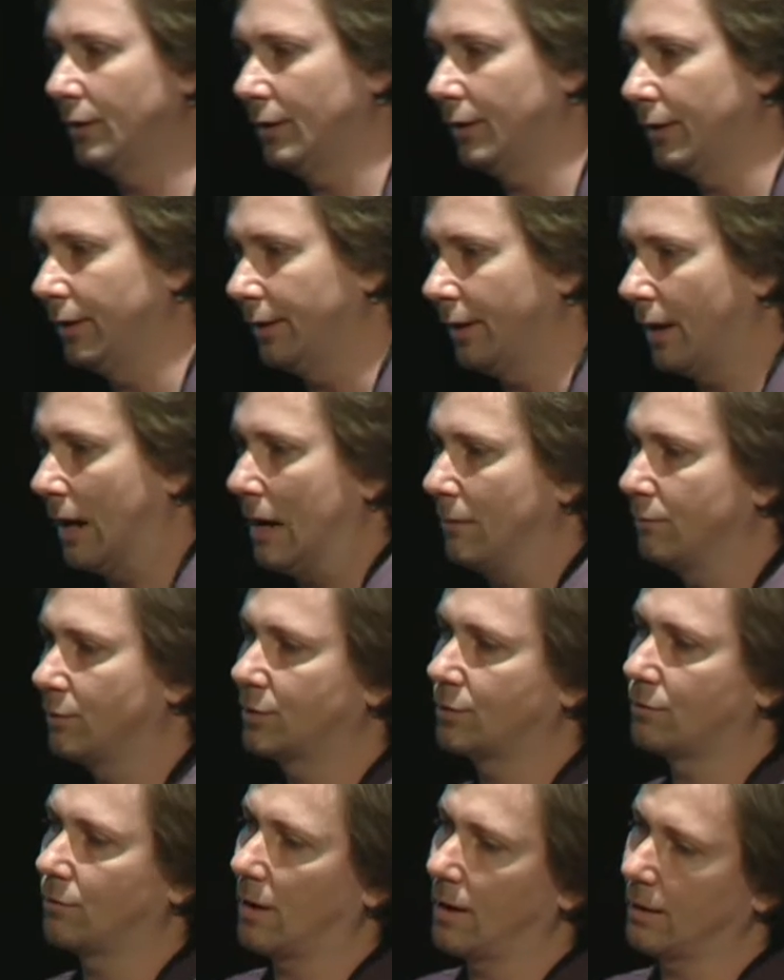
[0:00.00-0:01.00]
the
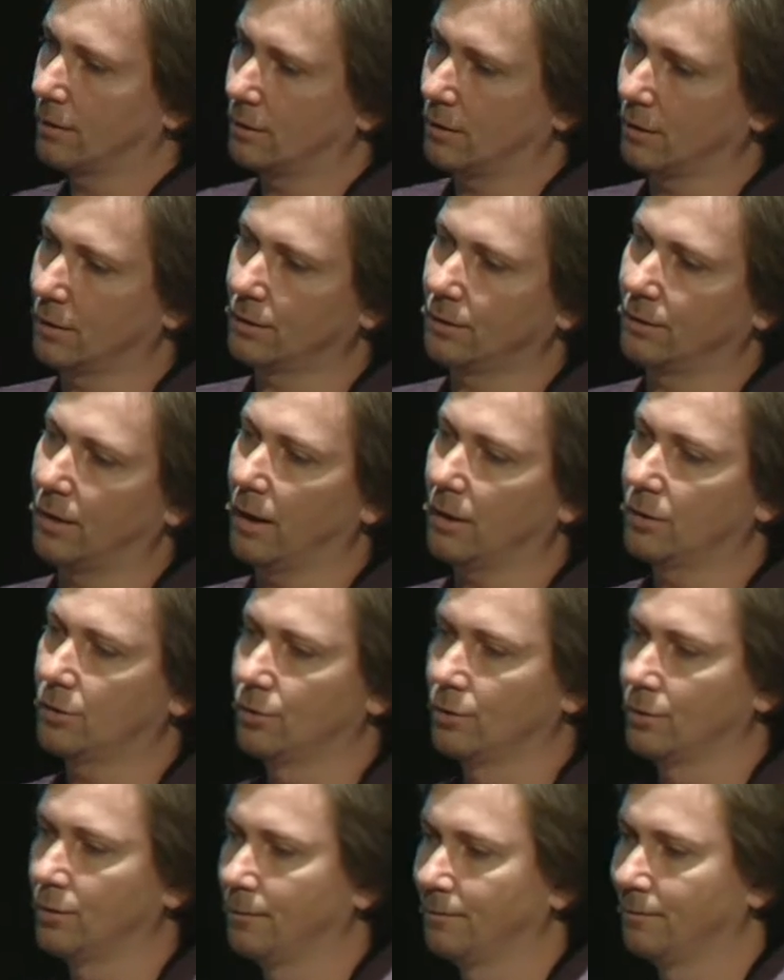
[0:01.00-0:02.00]
abstract
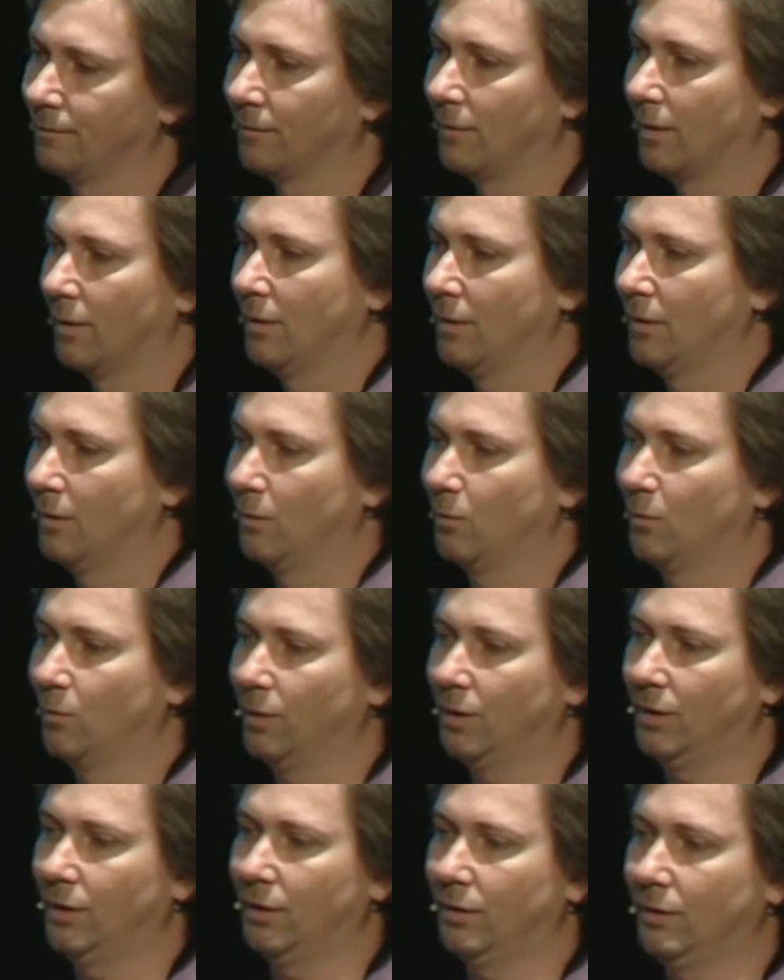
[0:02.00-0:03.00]
architecture,
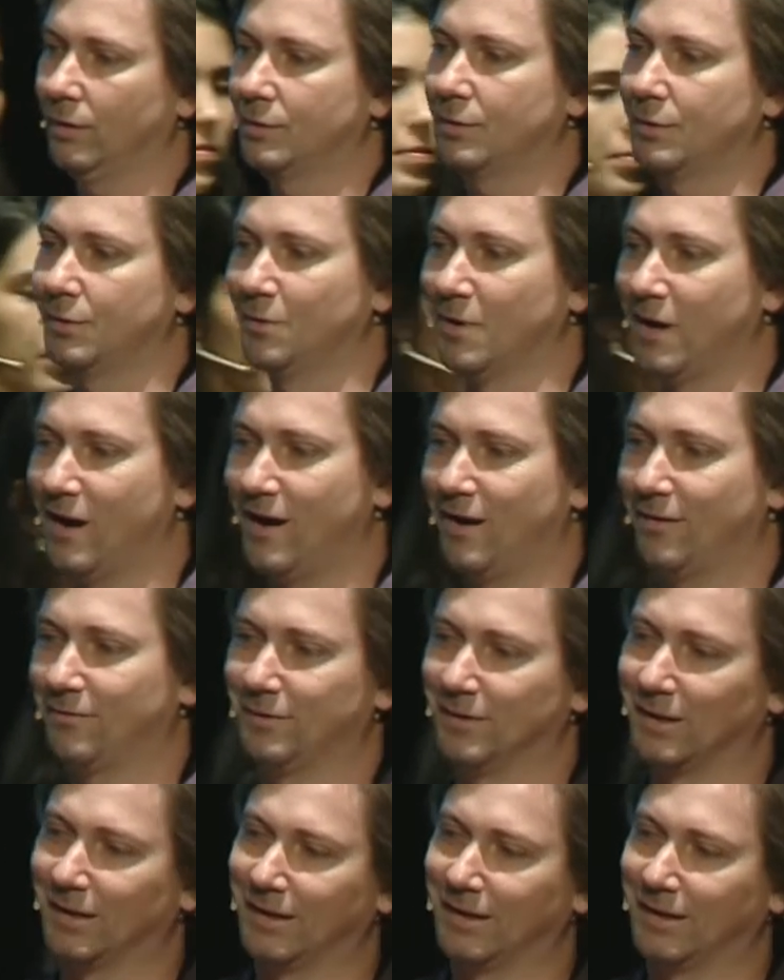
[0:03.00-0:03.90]
we still have the